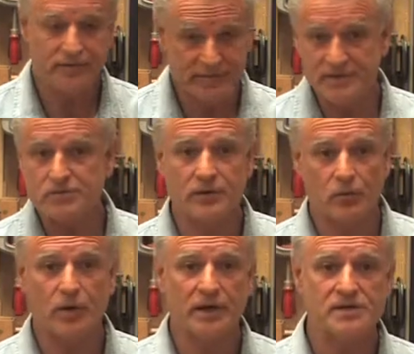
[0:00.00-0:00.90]
This would
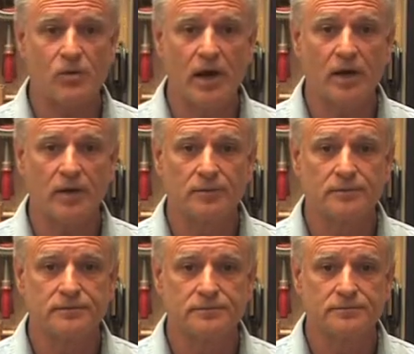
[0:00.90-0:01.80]
work as well.
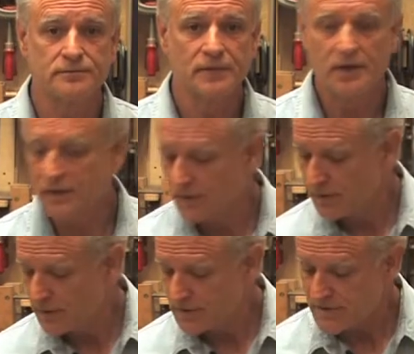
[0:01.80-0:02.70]

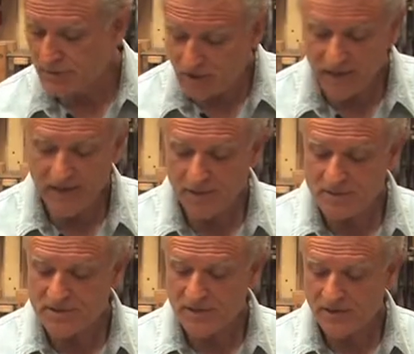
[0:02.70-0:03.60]
Some
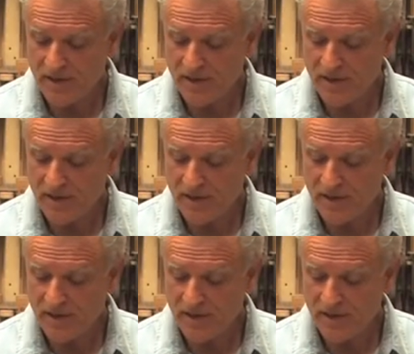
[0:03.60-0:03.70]
clamps,